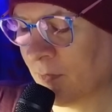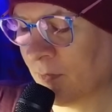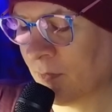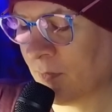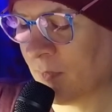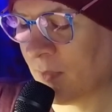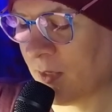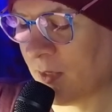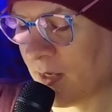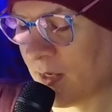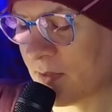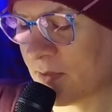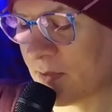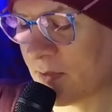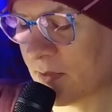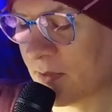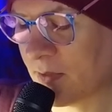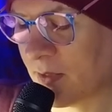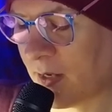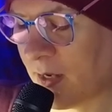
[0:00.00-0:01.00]
Yes,
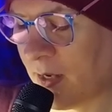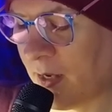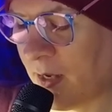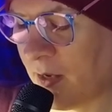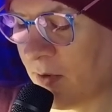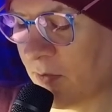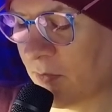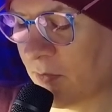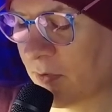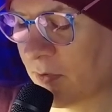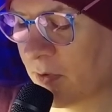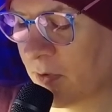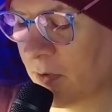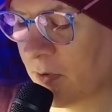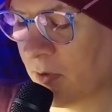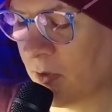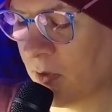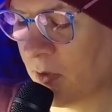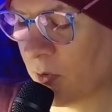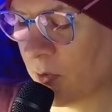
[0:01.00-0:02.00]
I have,
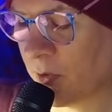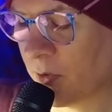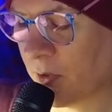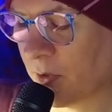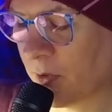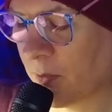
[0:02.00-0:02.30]
although